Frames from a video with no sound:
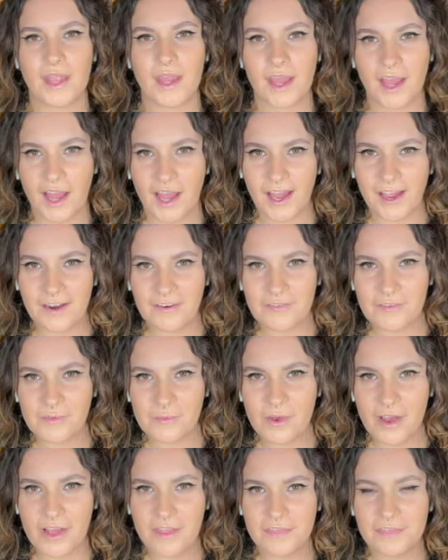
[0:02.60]
Hi
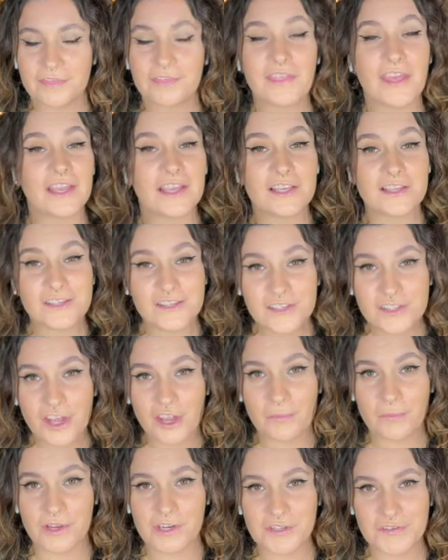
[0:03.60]
everyone, thank you so
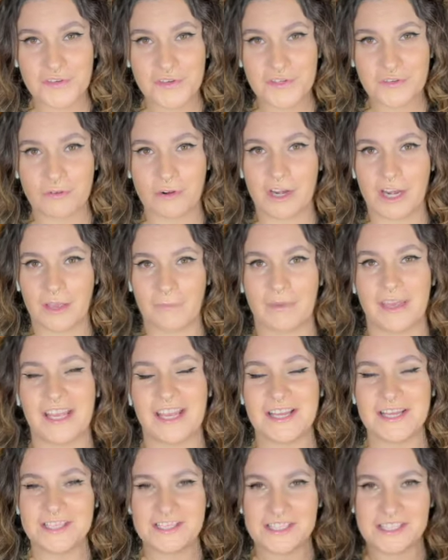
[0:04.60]
much for joining me. In
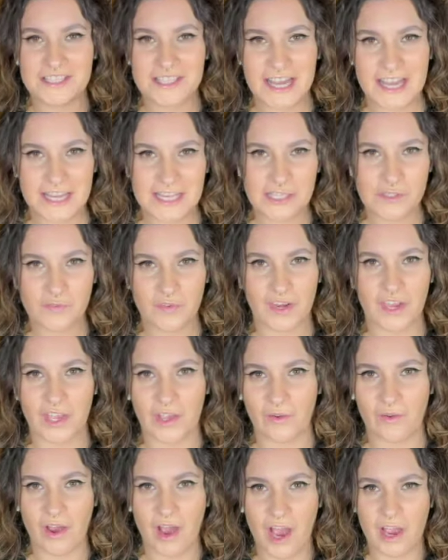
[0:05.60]
today's video,
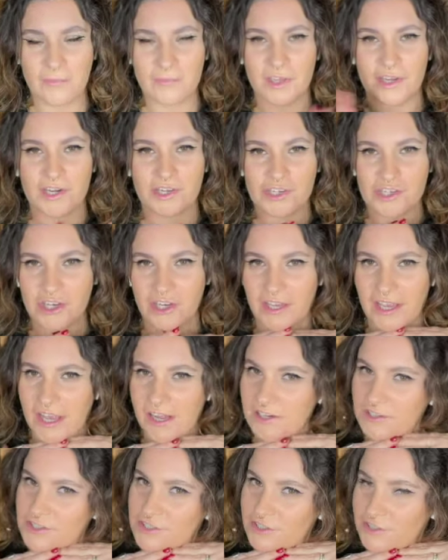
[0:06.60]
I'm going to show you how
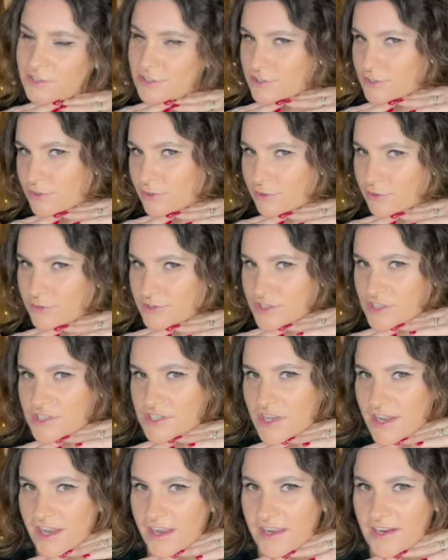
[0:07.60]
to do this gorgeous
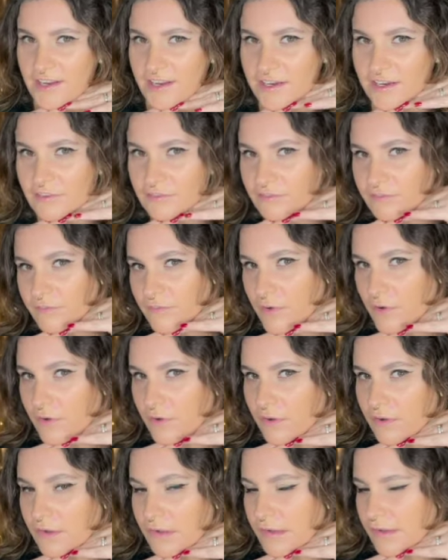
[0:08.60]
eyeliner for
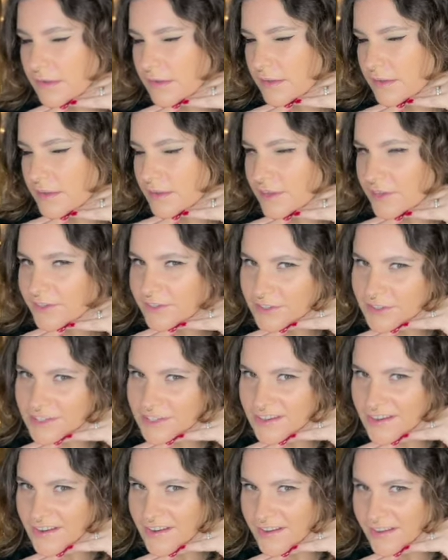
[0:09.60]
a hooded
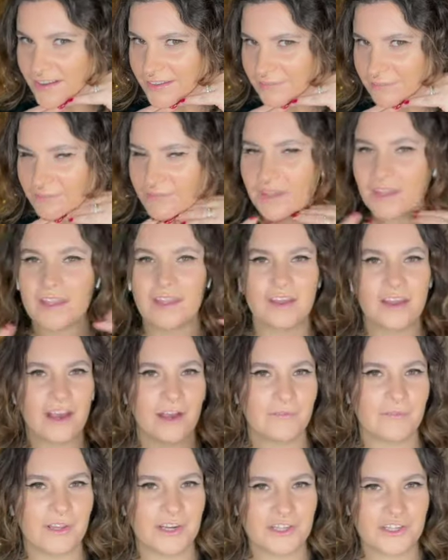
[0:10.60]
eye. I'm
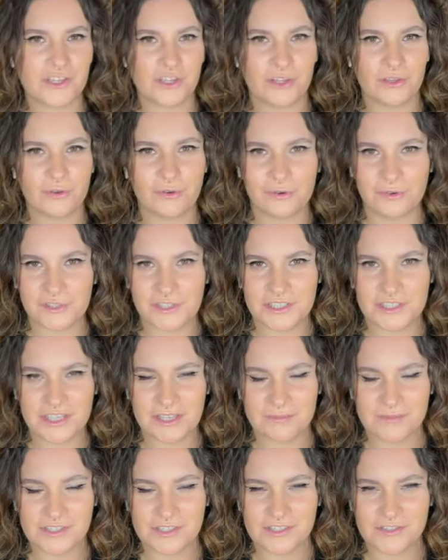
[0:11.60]
going to show you all the
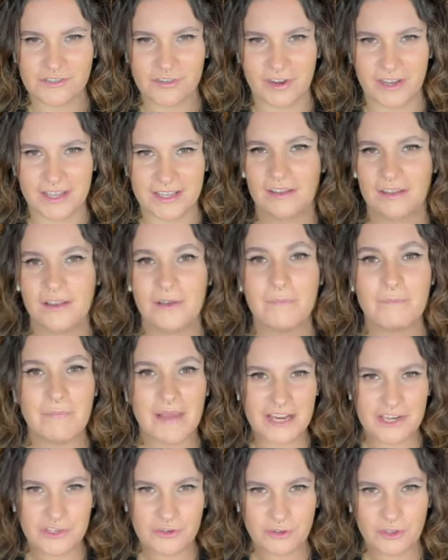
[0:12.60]
tips and tricks. Make
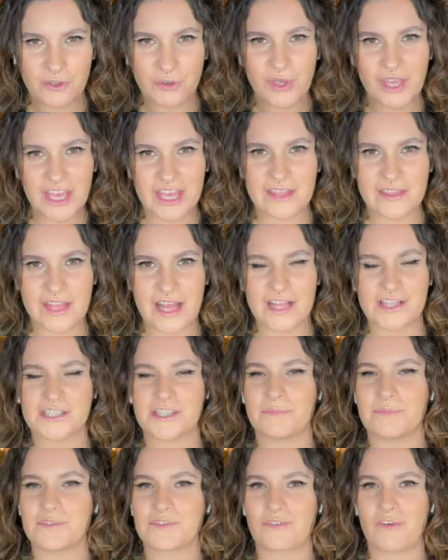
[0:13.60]
sure you hit that
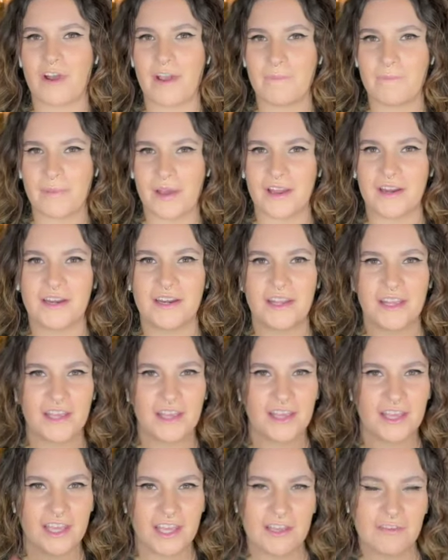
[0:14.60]
subscribe button
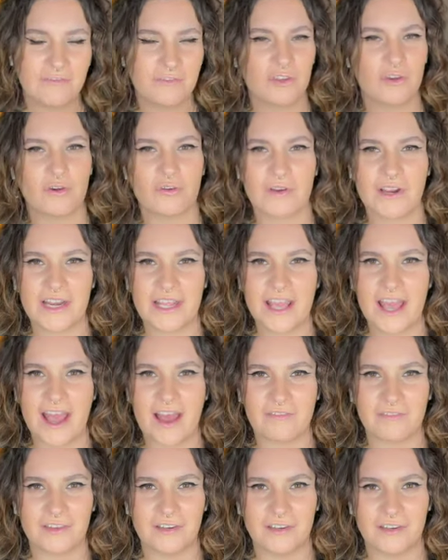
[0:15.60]
if you already
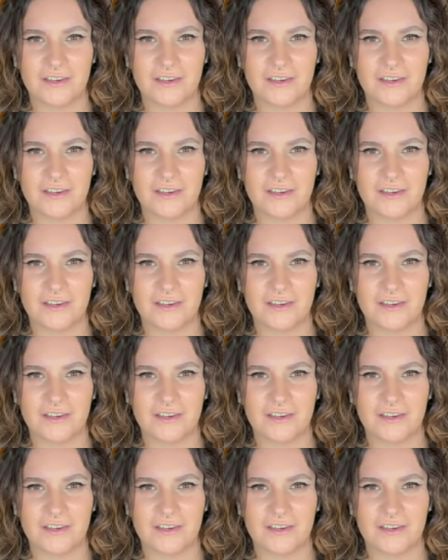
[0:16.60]
haven't.